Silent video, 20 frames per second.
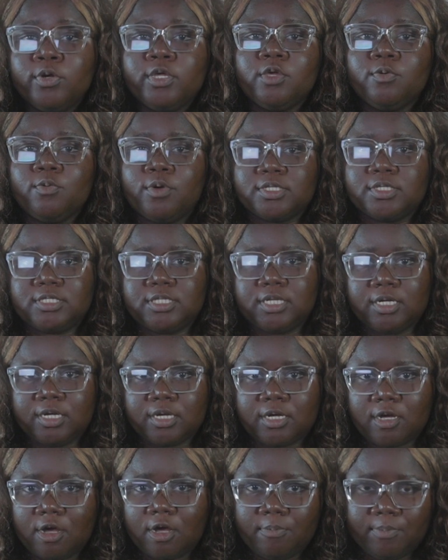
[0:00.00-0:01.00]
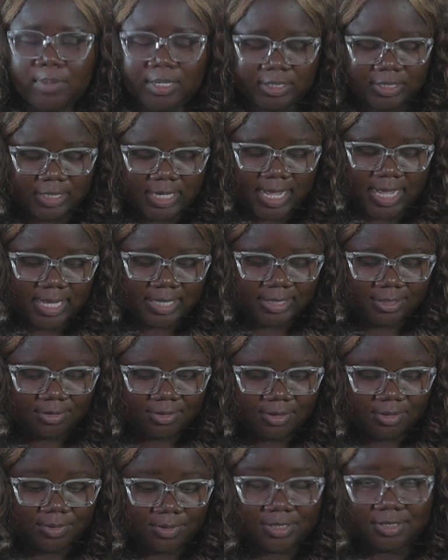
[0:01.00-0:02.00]
He was the commandant,
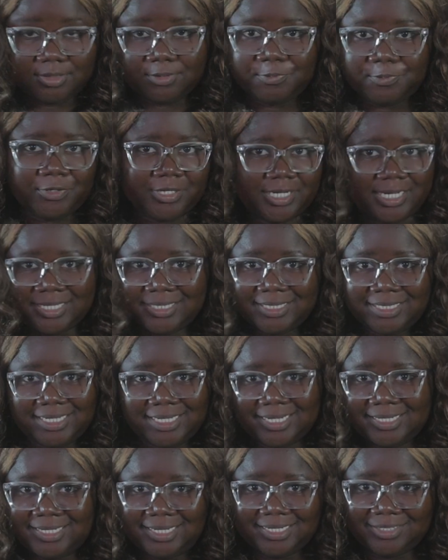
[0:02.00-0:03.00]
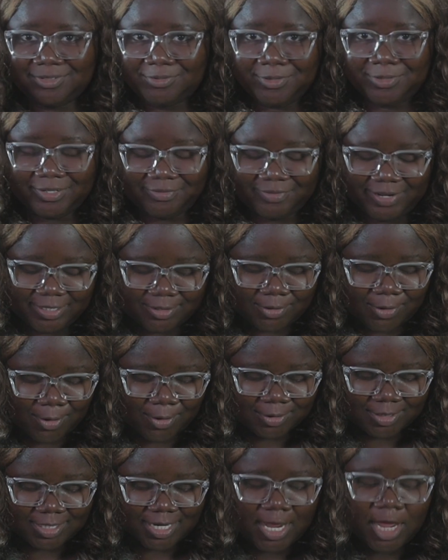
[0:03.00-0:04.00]
or he was the superintendent, whatever it's
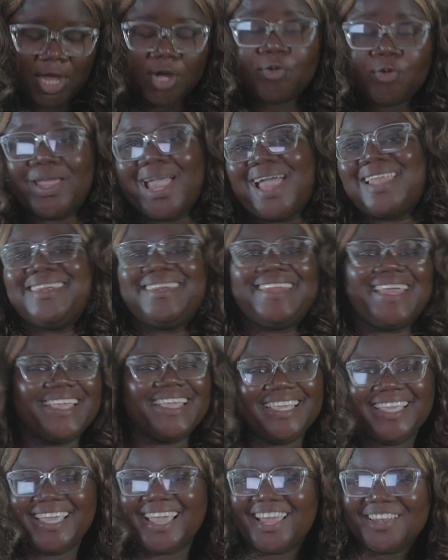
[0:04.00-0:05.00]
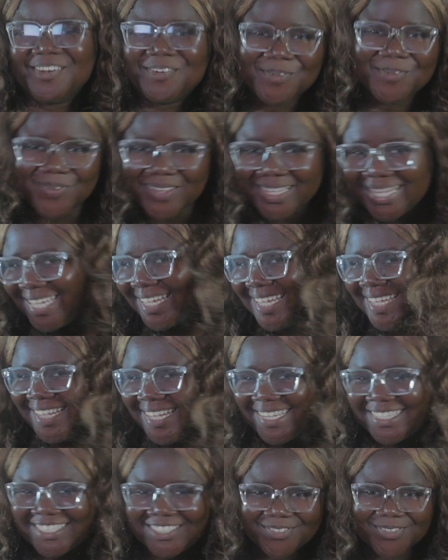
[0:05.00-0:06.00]
called. We had Nengi
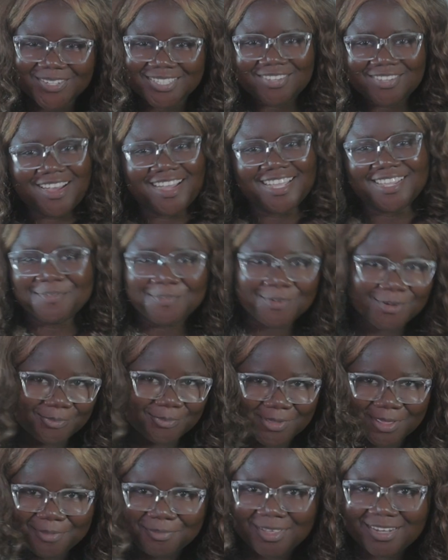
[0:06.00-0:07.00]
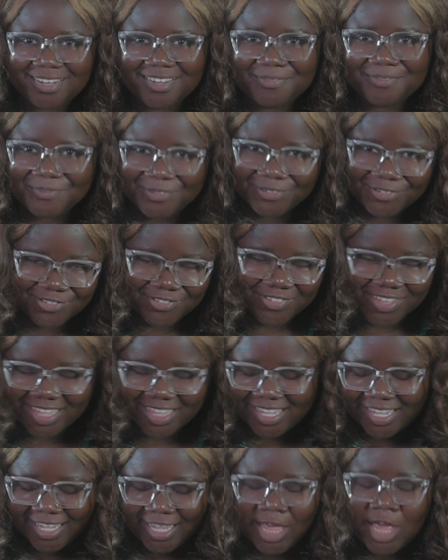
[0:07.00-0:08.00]
Adoki. She was our Igbo babe in the
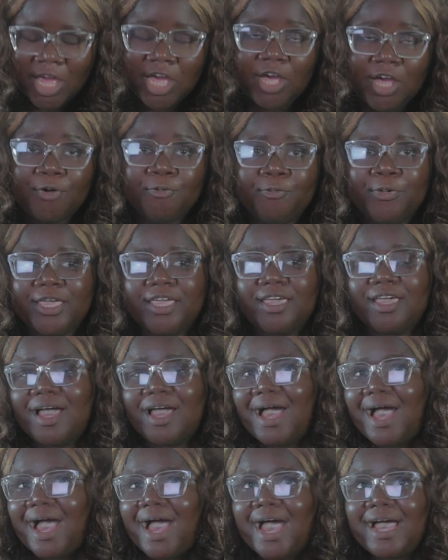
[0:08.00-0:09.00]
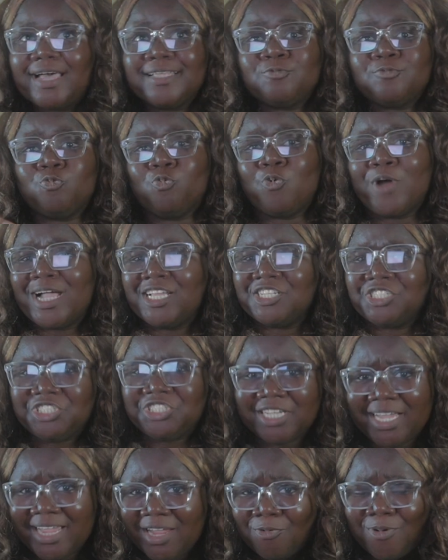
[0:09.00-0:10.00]
movie. We had
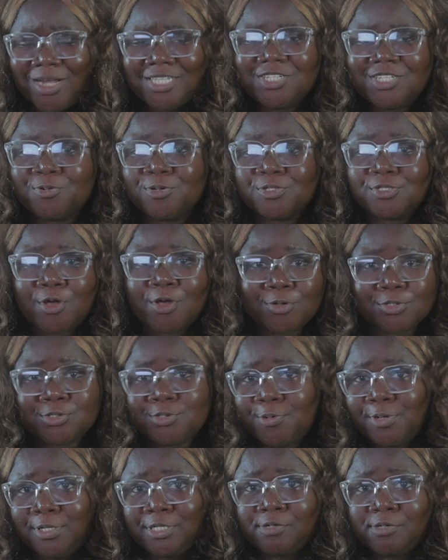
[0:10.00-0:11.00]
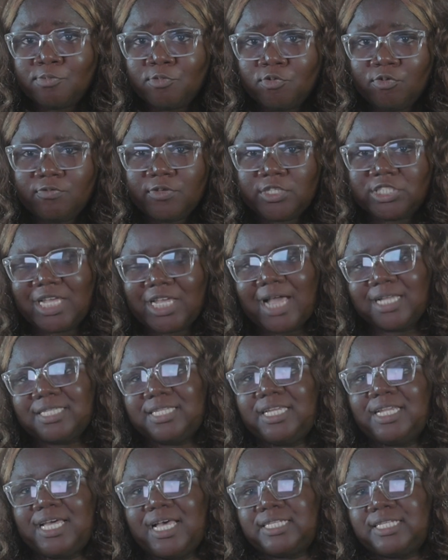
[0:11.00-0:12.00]
Waje. Waje was also in the movie. She
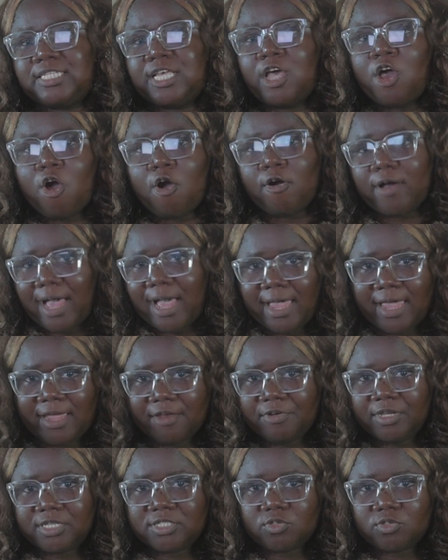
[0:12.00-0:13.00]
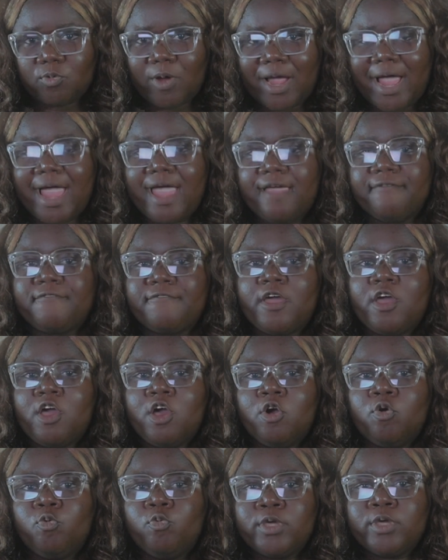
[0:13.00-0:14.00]
acted as Oga Eric's wife.
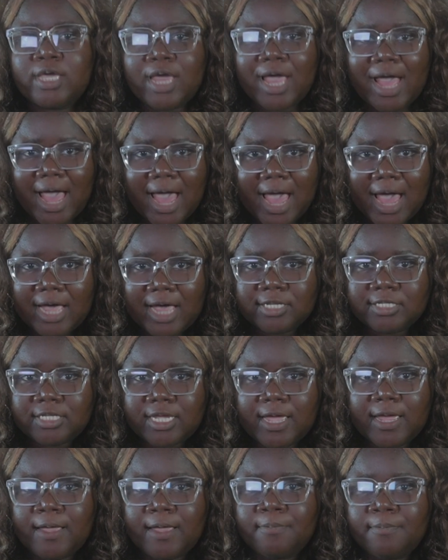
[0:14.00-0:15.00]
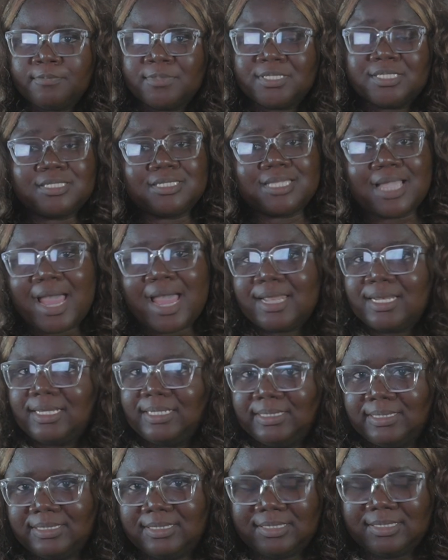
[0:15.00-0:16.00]
We had Stan
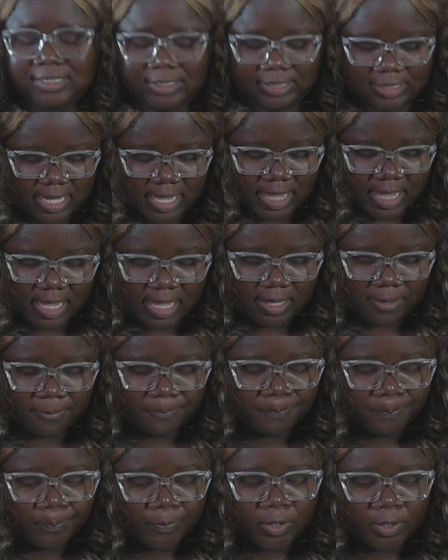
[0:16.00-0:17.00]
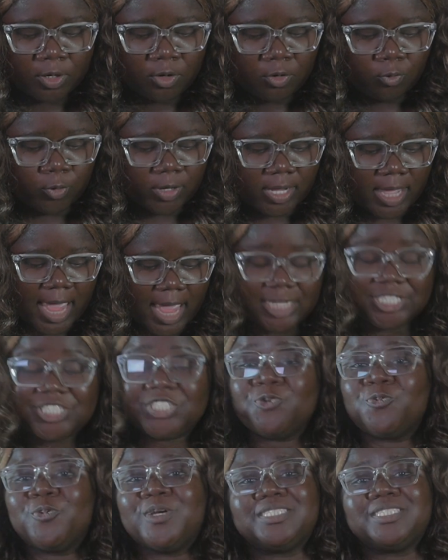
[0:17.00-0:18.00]
Nzen. We had
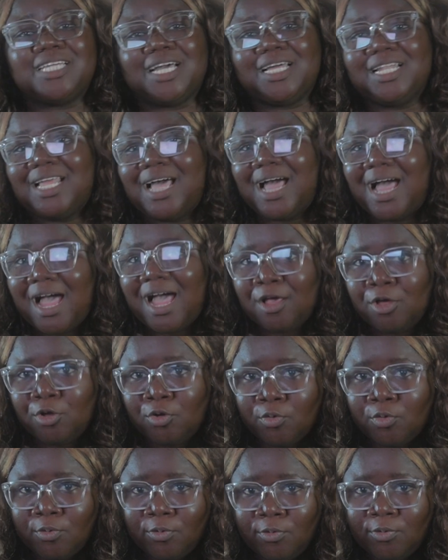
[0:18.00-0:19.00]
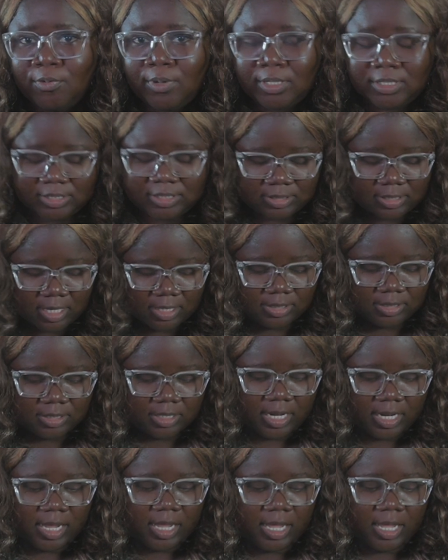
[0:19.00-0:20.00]
Chiwetalu Agu or
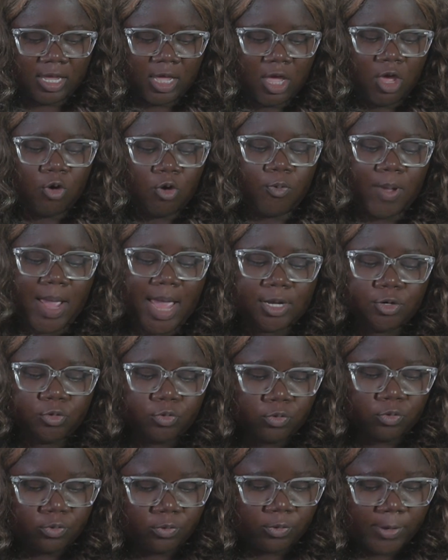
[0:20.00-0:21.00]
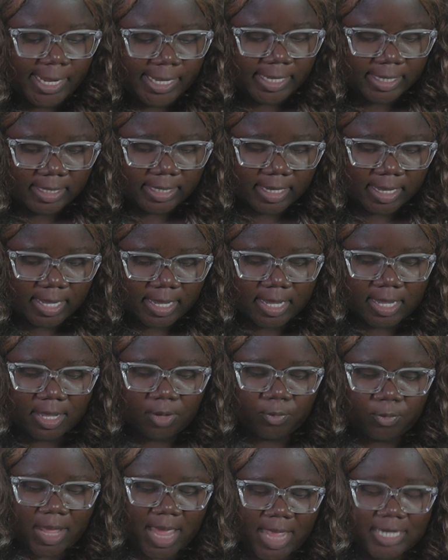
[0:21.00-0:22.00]
Sunday. We had
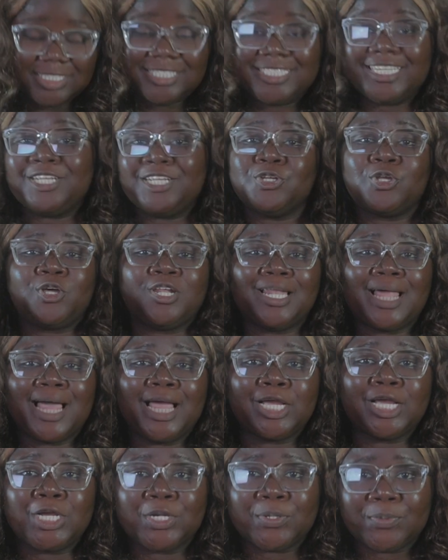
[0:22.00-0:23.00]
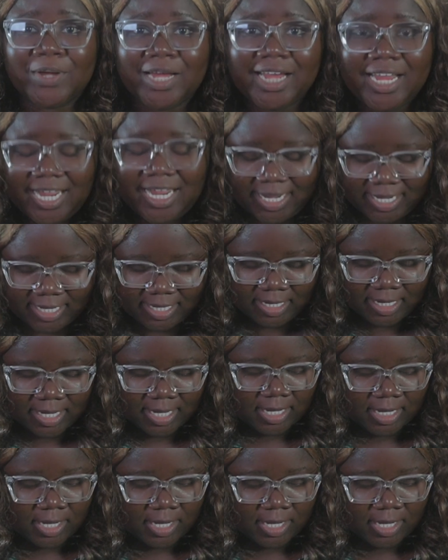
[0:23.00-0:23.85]
Ureke. We had Denola Grey.